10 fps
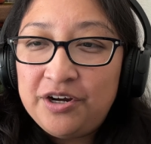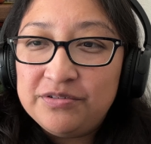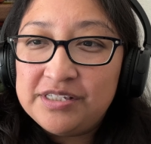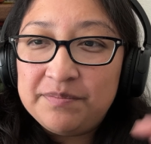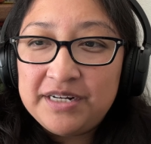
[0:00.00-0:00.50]

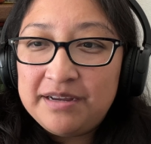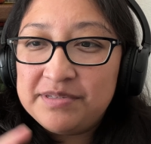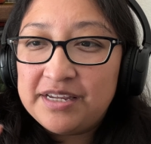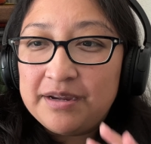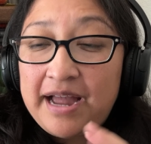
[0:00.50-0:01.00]
Sometimes
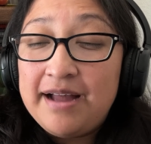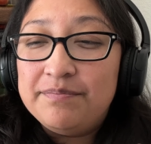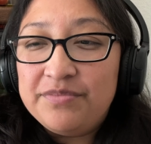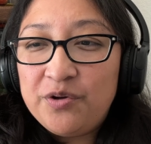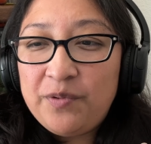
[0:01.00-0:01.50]

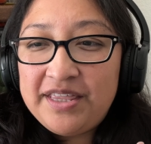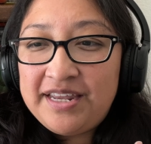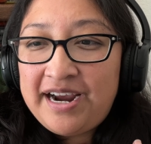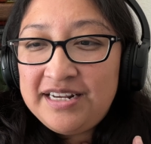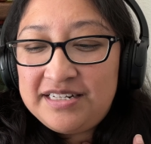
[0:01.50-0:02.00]
the way that
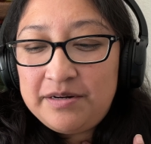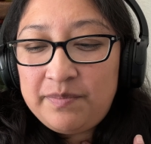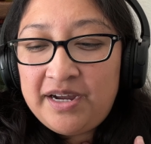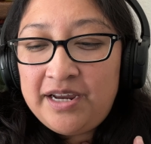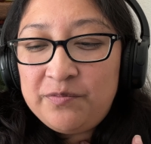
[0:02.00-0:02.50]
I did
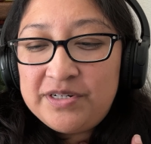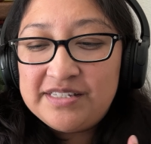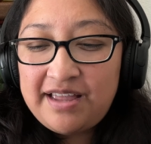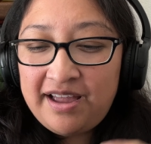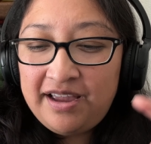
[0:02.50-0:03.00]
mine was
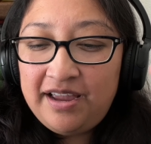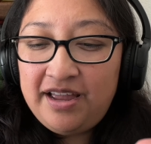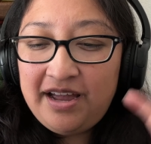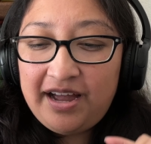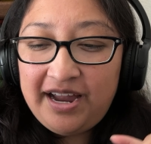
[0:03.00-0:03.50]
that
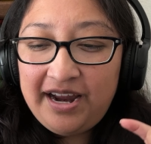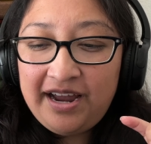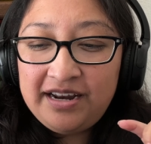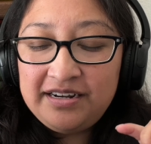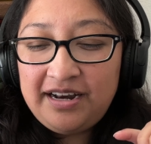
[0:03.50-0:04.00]
I
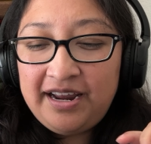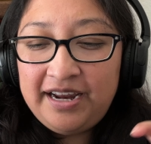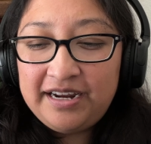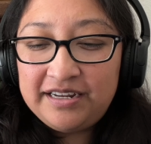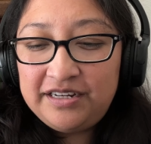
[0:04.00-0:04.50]
had
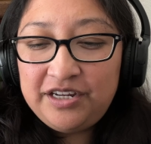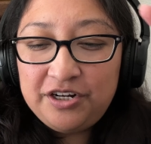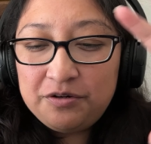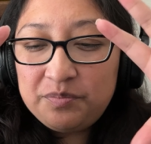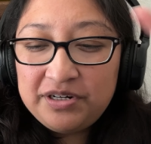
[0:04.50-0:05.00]
like,
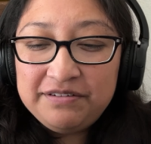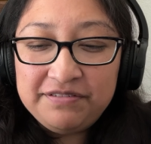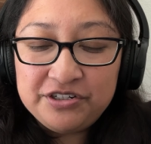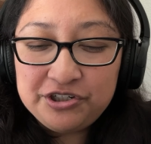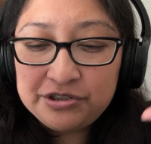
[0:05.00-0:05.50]
brief
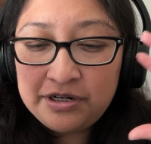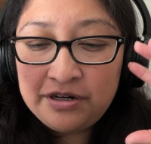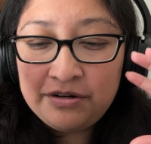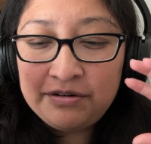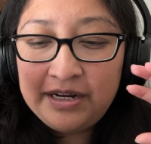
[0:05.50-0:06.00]

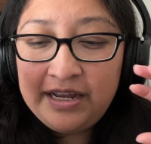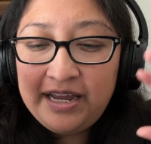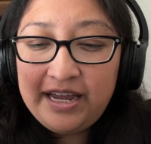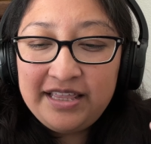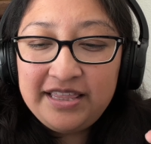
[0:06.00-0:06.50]
intro,
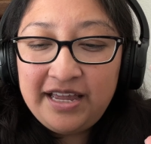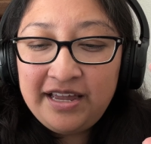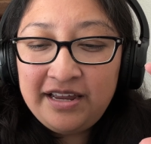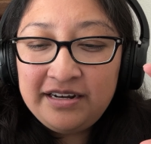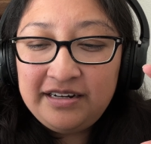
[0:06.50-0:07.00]
and
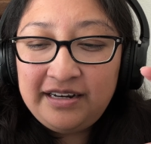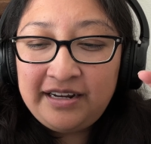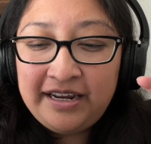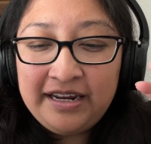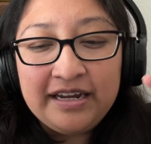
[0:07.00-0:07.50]
then
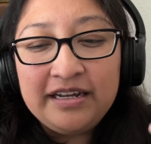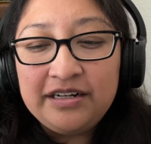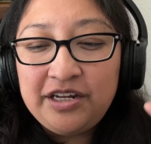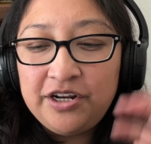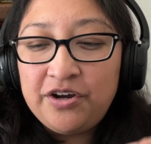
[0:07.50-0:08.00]
like,
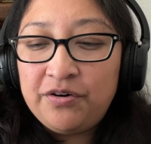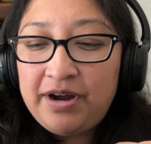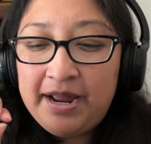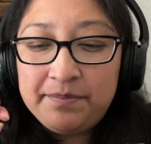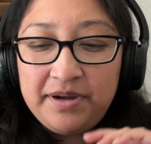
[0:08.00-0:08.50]

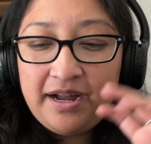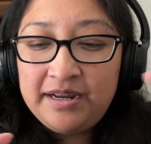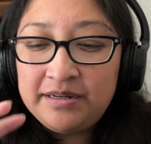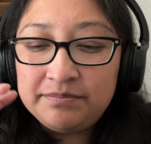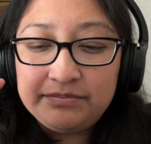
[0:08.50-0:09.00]

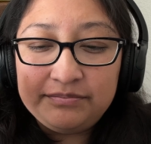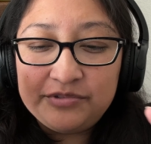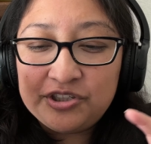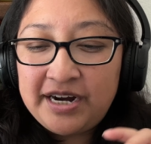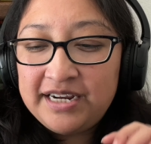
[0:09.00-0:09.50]
I'm
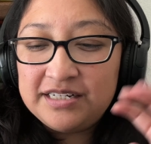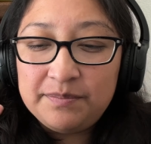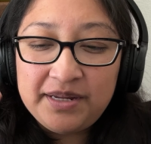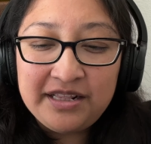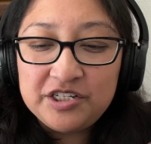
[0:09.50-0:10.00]
trying to
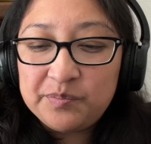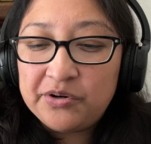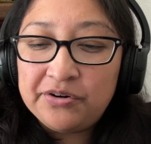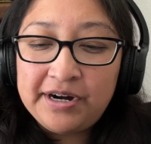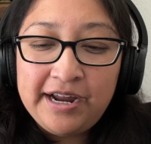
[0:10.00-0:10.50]
be in this
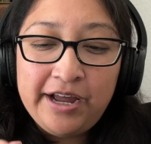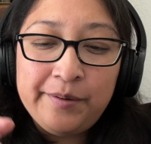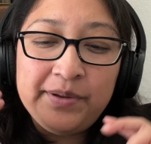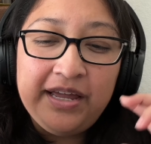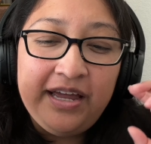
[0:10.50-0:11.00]

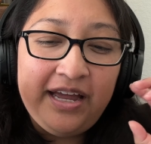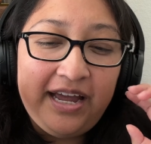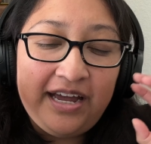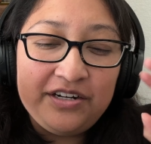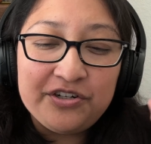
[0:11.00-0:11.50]
program,
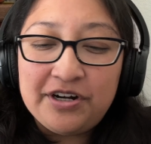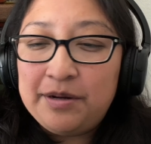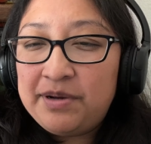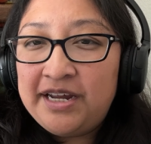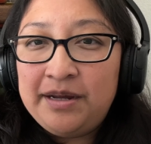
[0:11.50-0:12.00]
and during
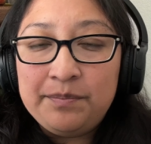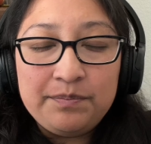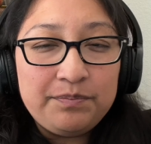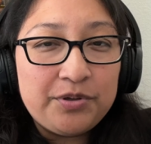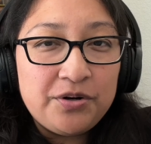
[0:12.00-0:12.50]
my
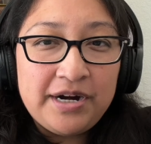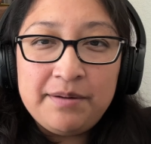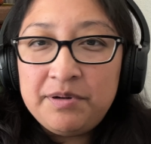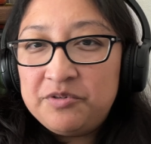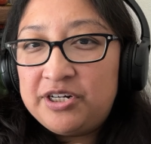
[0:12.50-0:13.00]

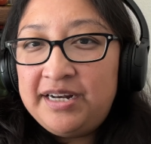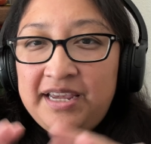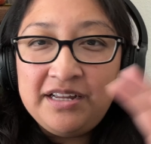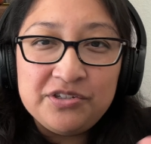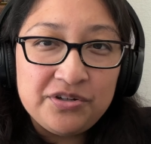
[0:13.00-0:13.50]
program, I'm trying to
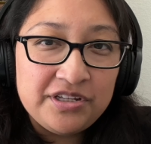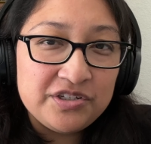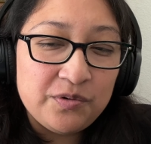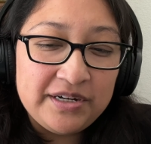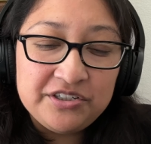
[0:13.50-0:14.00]
answer these
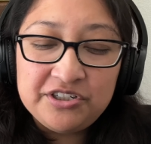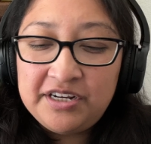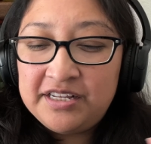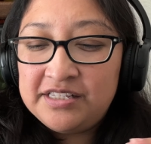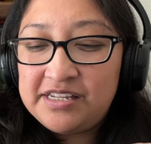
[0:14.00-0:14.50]

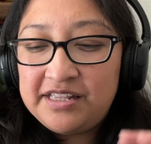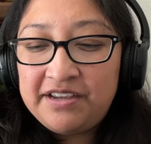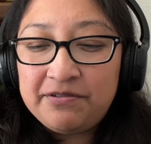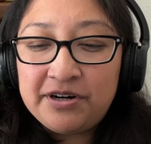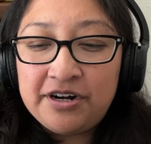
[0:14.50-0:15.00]
questions, and they
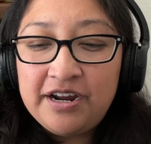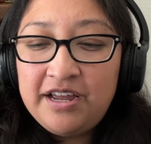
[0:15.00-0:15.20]
were